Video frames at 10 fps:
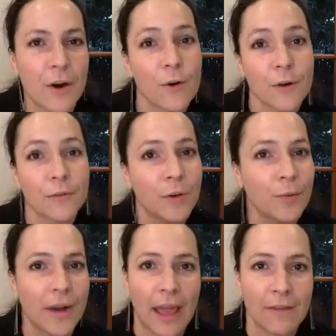Or if you
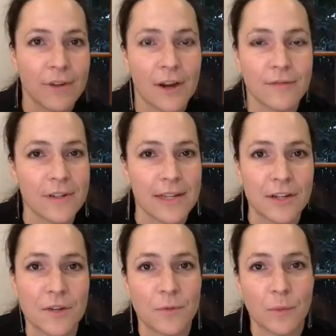want to have a
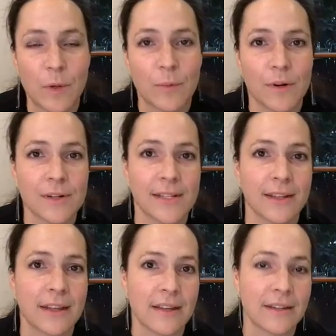conversation with me
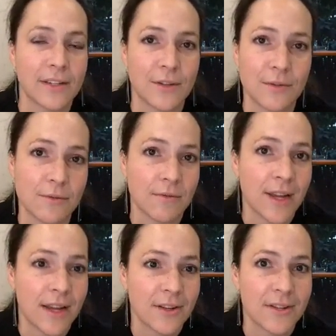personally to
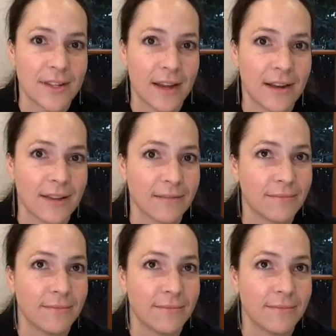just kind of